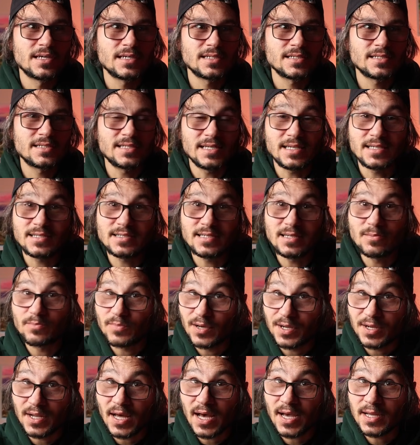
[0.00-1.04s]

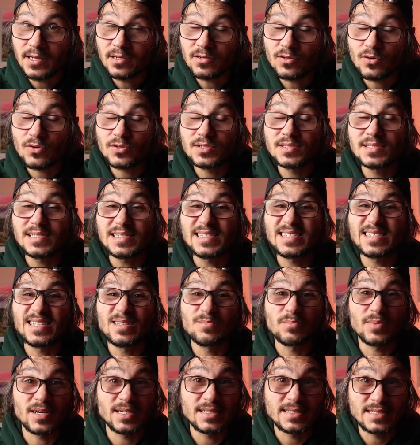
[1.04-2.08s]
16:9 or
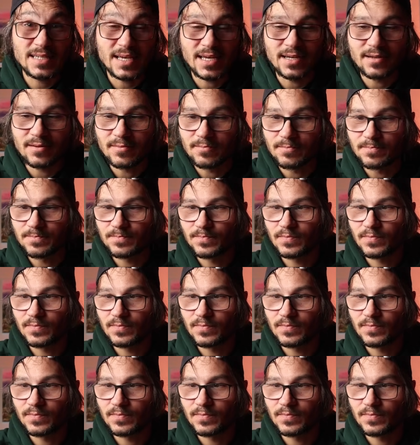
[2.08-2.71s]
16:10.